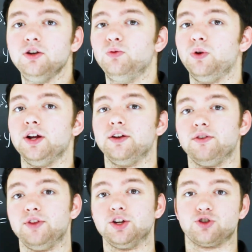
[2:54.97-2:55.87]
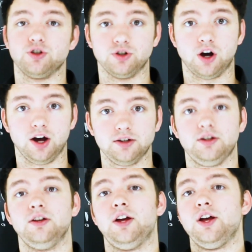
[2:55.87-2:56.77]
when they should
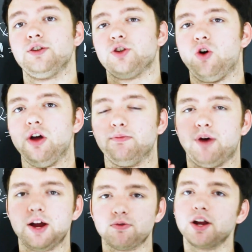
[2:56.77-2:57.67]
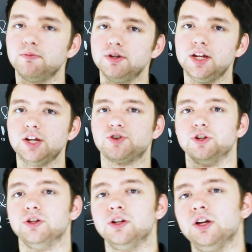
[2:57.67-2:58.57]
not. So in my
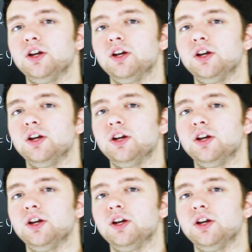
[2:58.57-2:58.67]
recommendation,